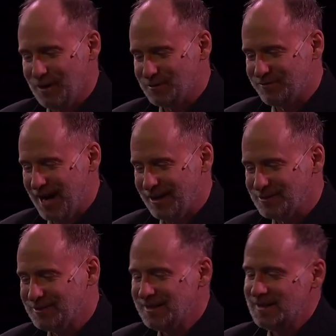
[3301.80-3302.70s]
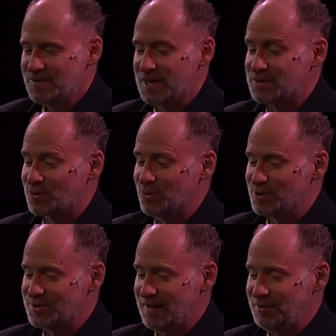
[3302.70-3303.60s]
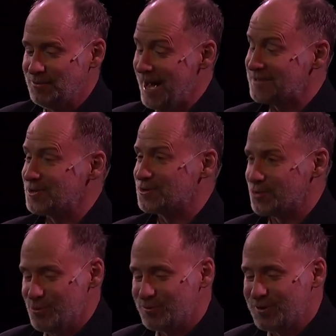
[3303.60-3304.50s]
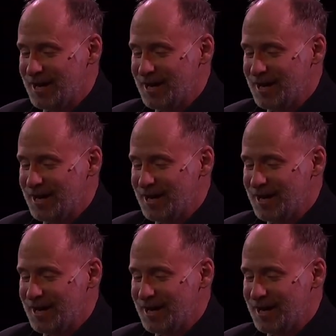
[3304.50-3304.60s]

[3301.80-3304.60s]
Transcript: old fellow, said Scrooge's nephew. That's the truth,